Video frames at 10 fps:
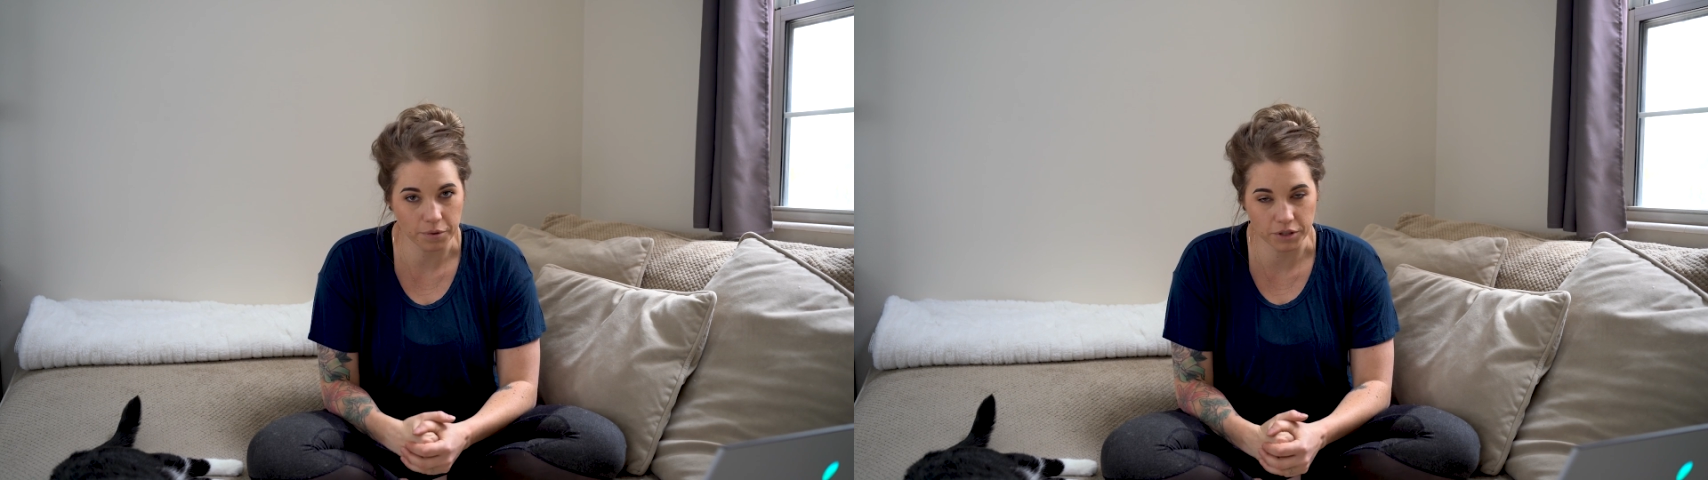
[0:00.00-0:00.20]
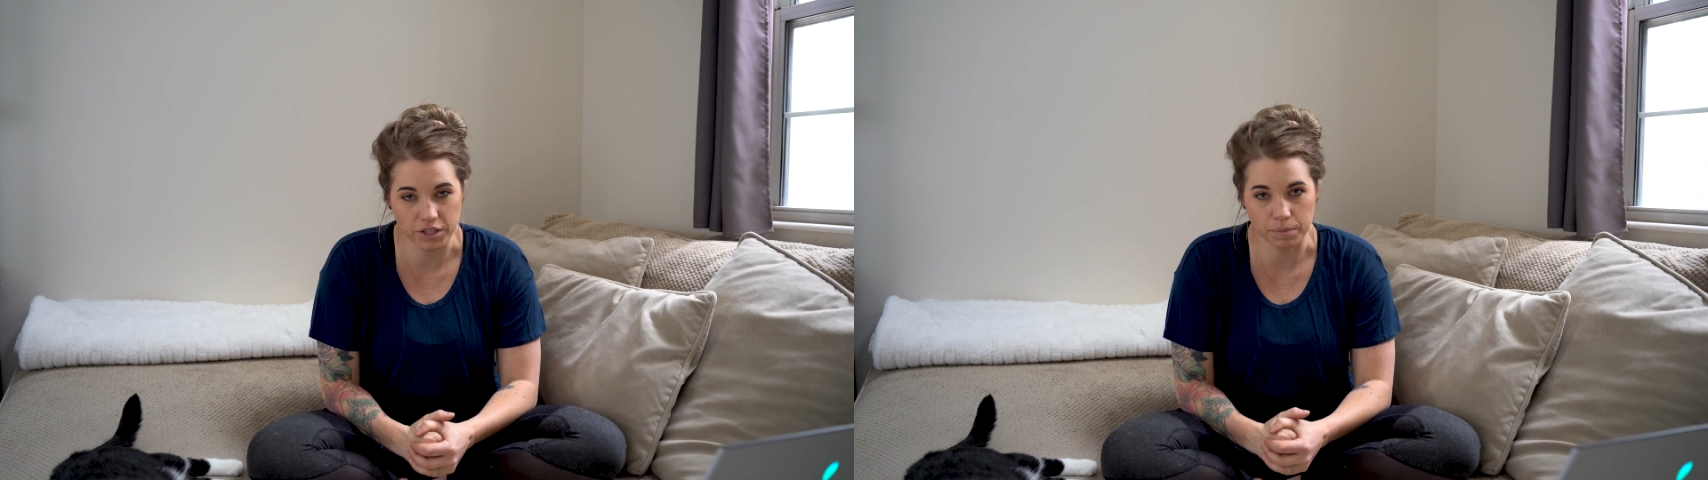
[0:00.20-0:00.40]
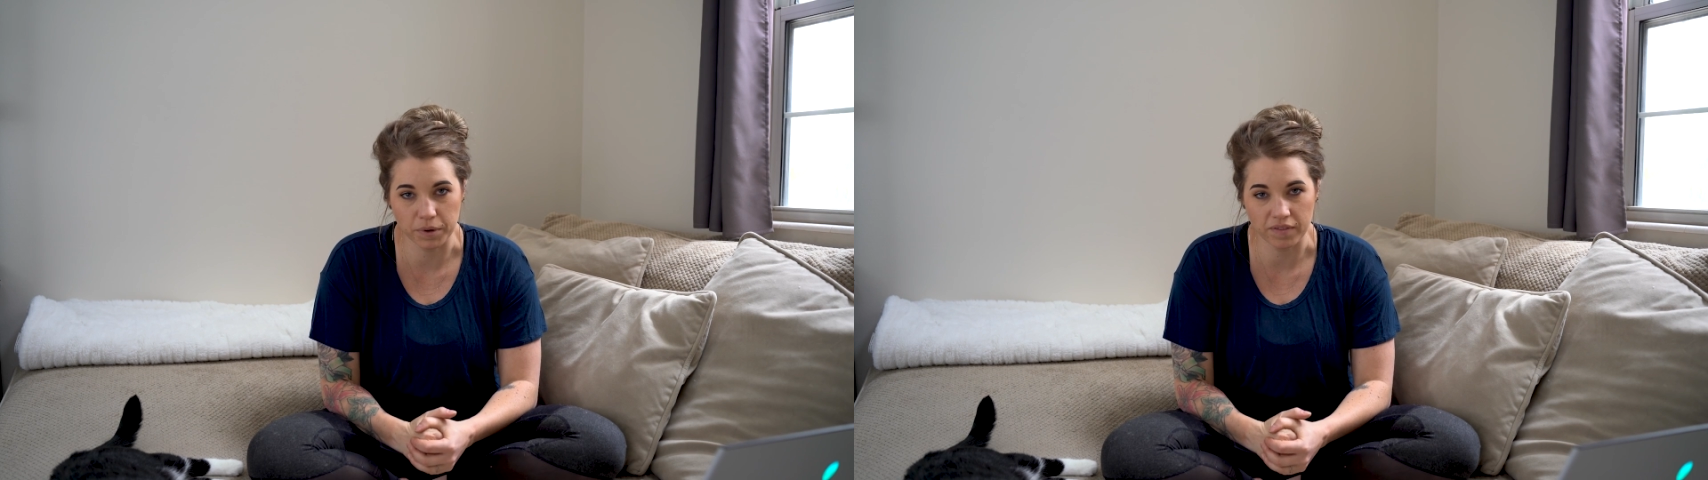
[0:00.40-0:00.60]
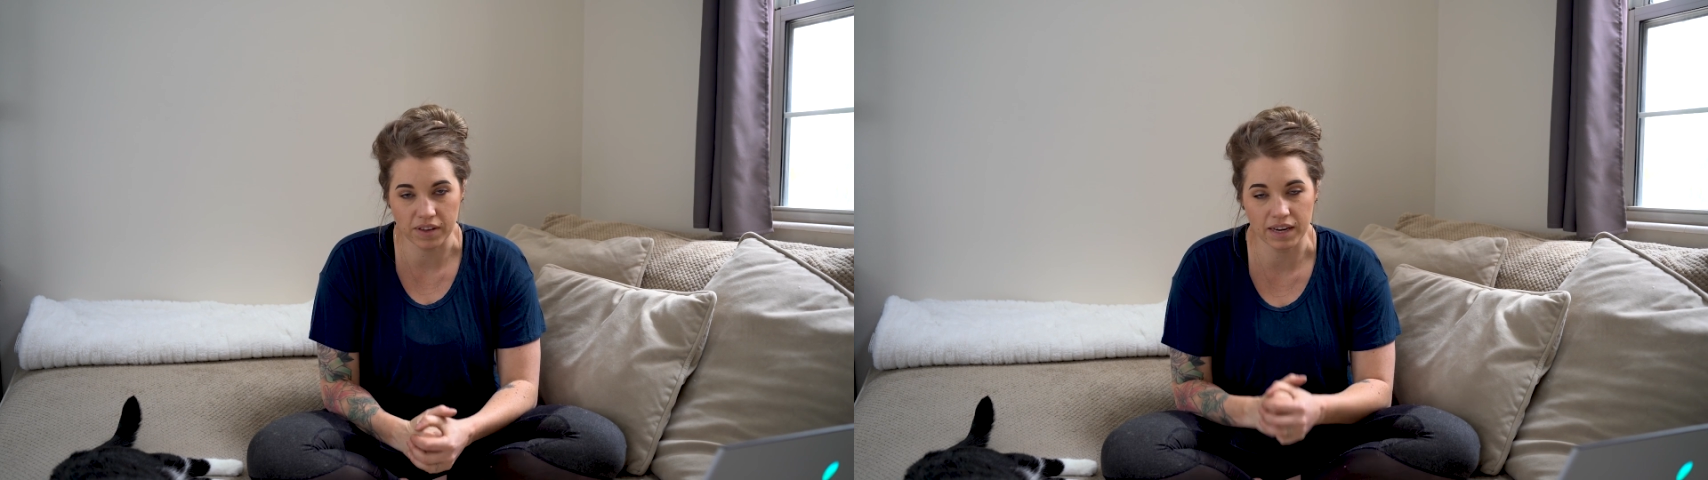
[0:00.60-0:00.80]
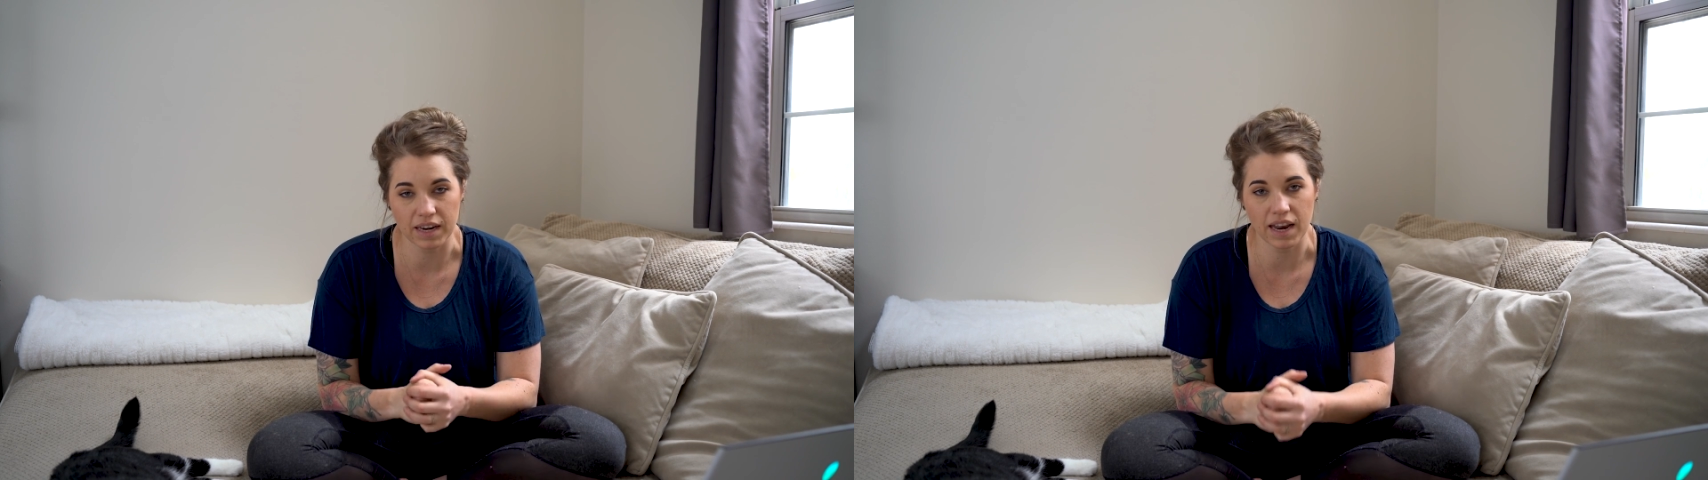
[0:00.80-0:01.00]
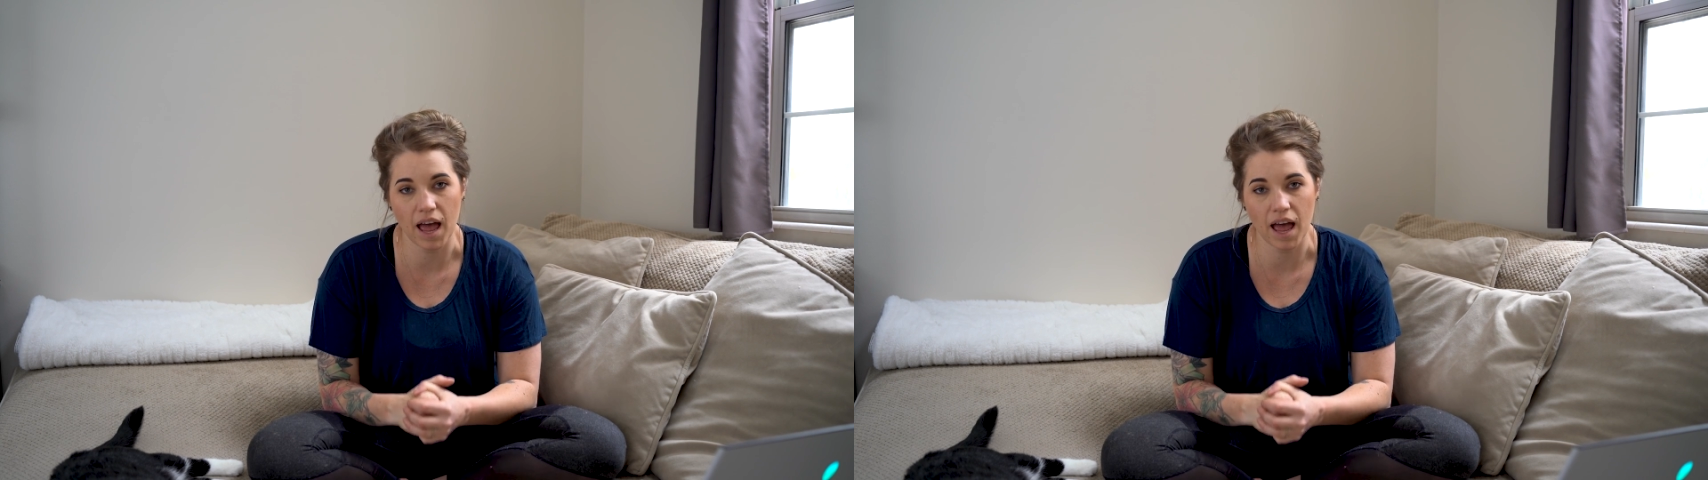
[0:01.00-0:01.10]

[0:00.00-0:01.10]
which is abbreviated